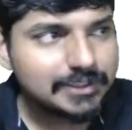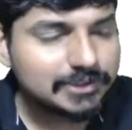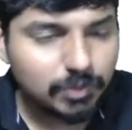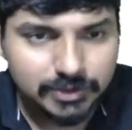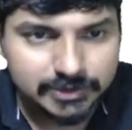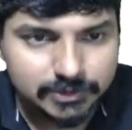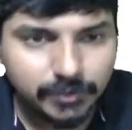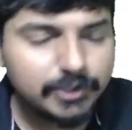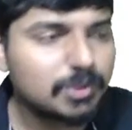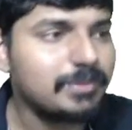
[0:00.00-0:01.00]
So what is
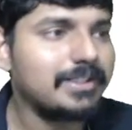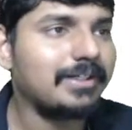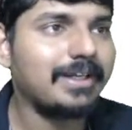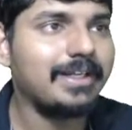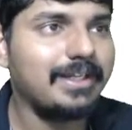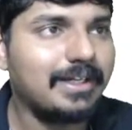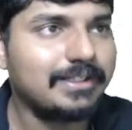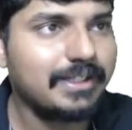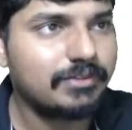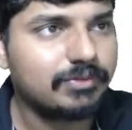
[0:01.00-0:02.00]
going to be the area
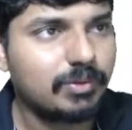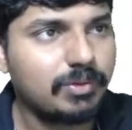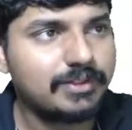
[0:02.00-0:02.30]
therefore?